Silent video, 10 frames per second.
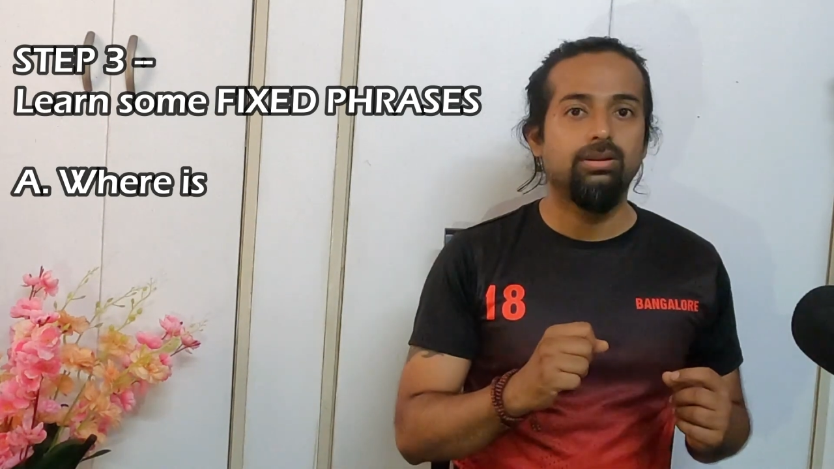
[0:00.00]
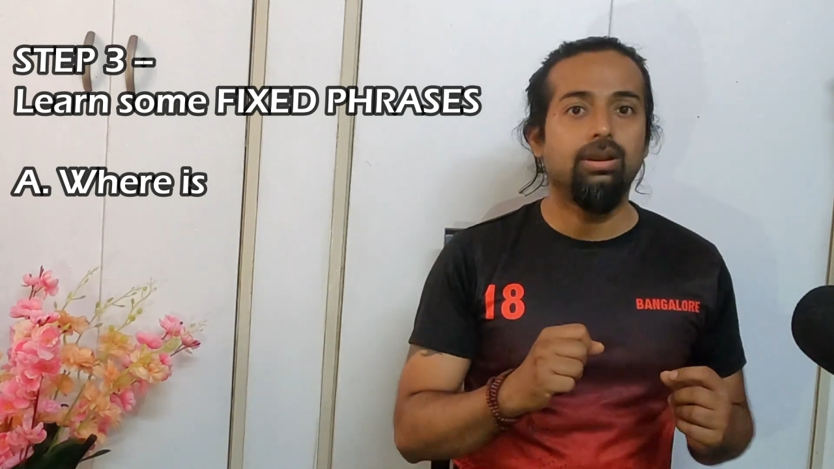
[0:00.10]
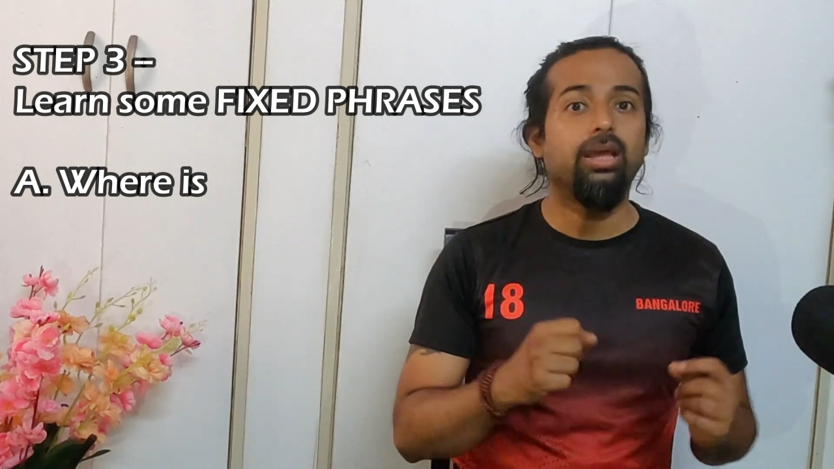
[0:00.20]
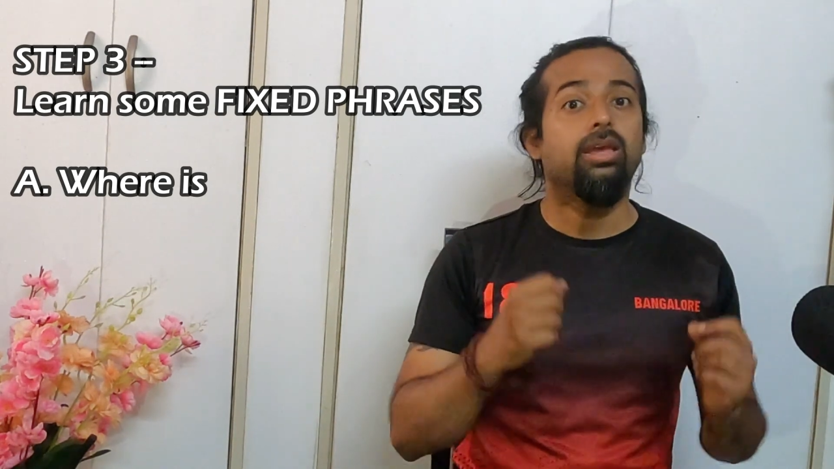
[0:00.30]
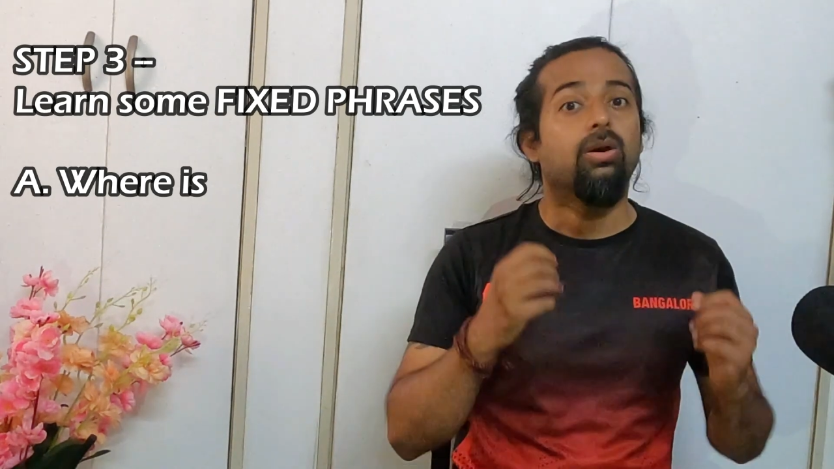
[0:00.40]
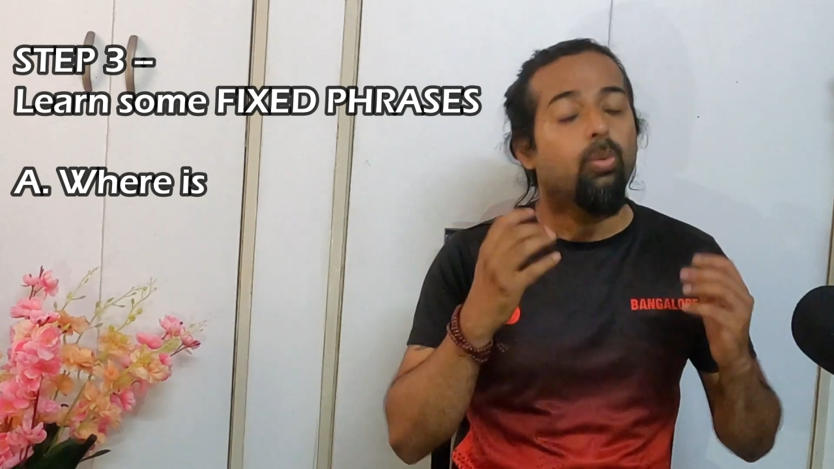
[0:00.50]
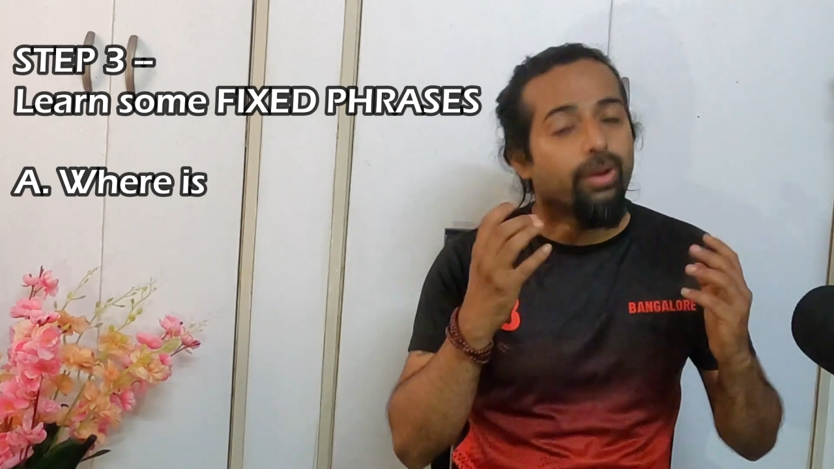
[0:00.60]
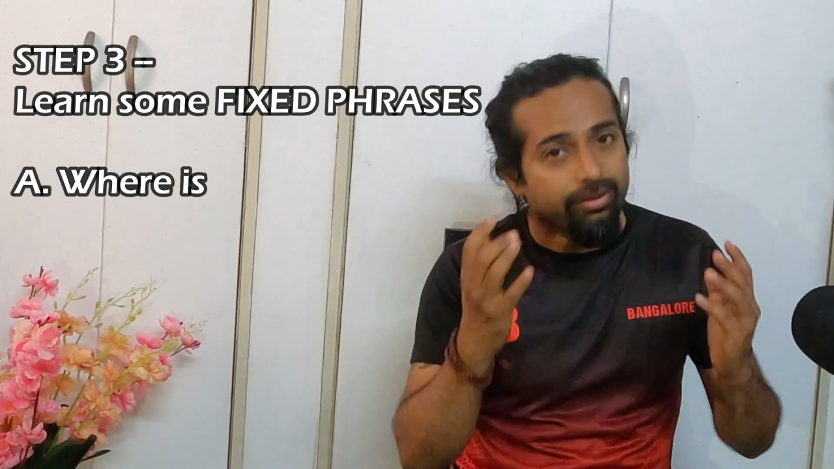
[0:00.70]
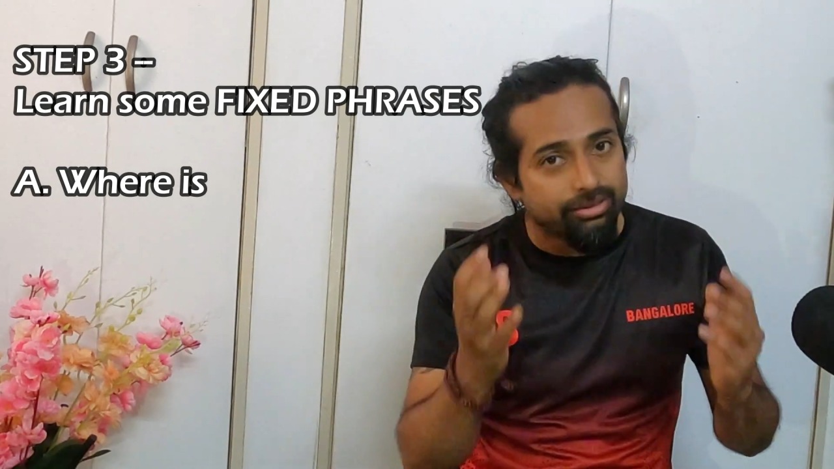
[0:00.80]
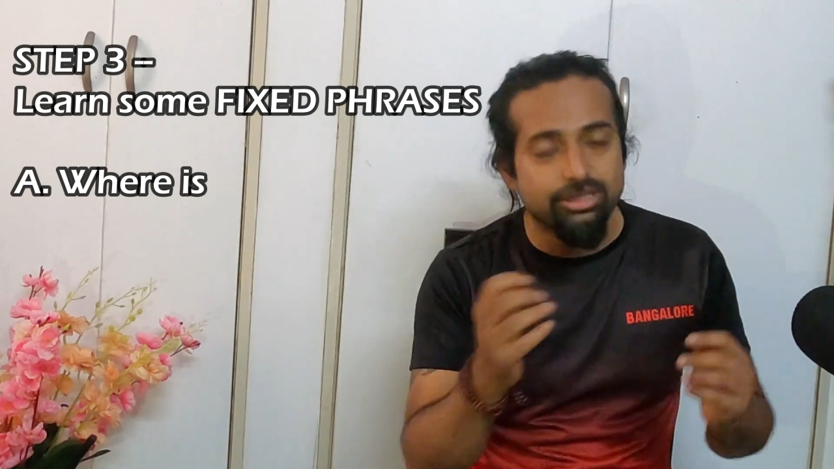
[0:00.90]
Like
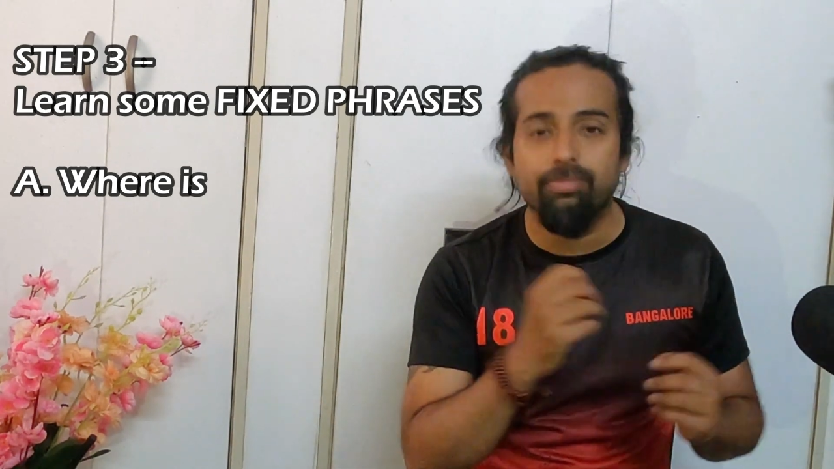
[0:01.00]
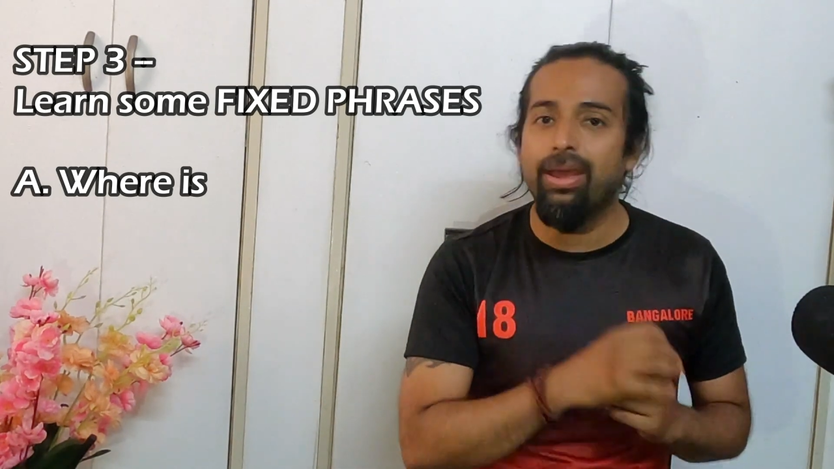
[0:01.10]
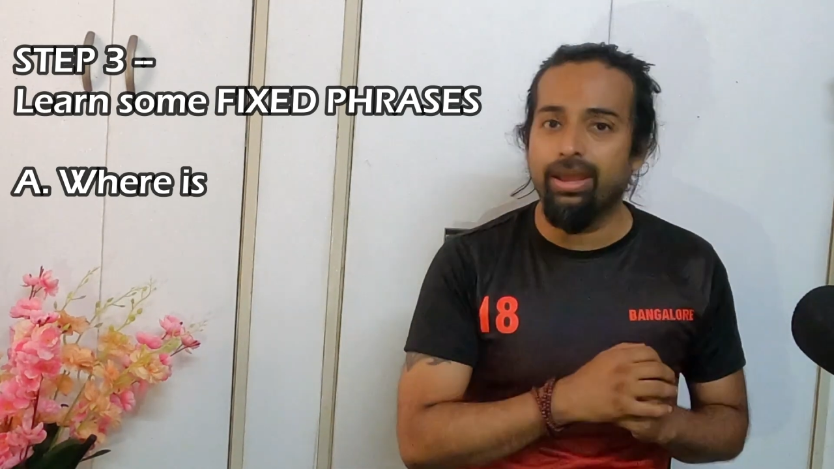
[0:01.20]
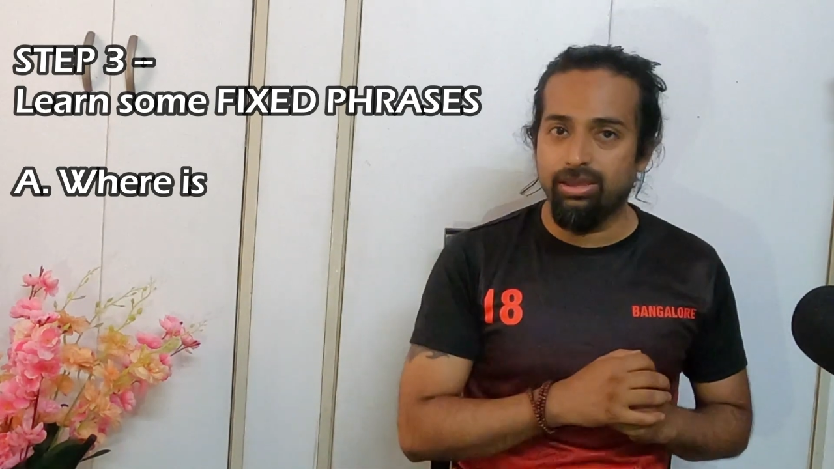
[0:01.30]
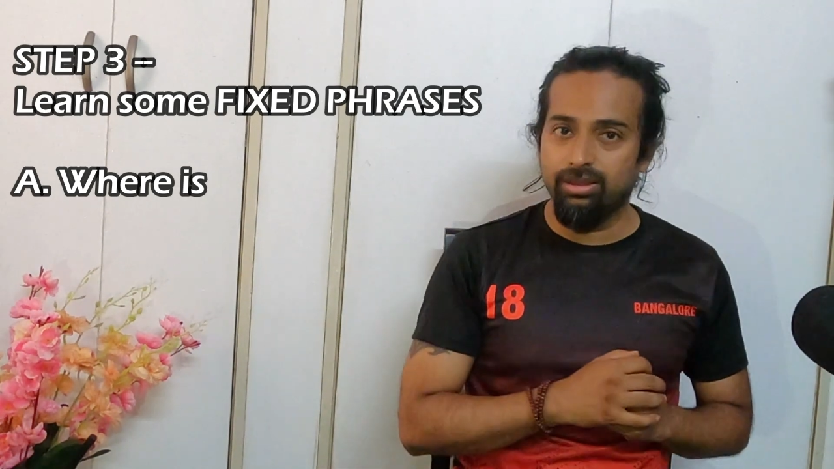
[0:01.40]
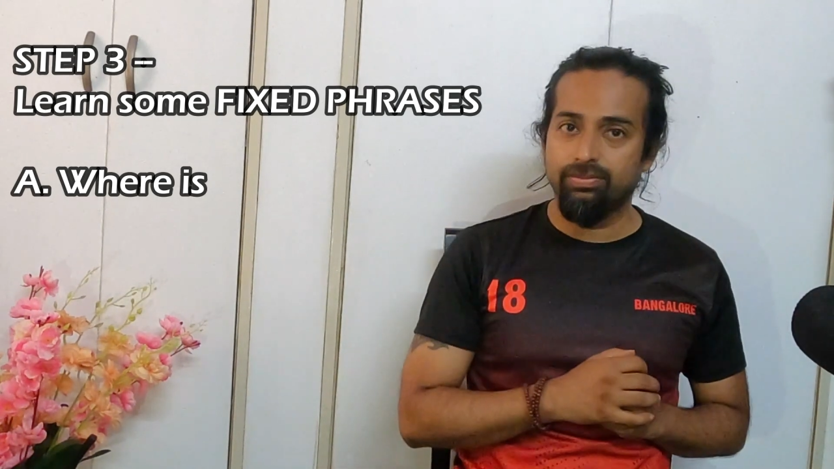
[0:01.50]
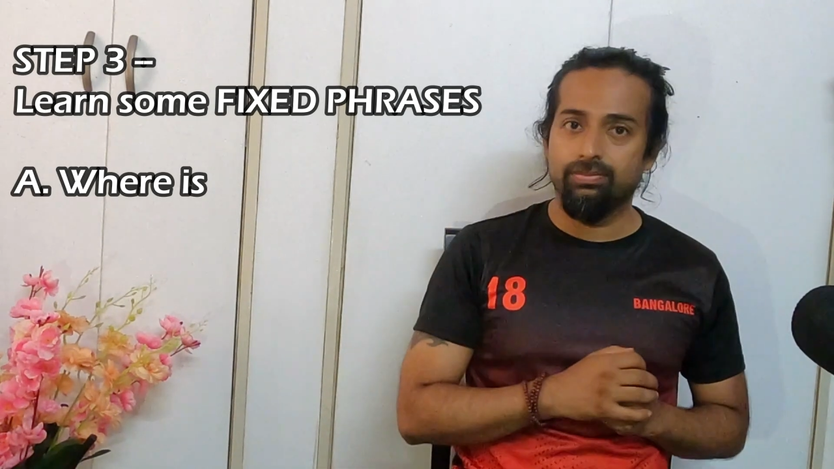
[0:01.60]
where is the bank?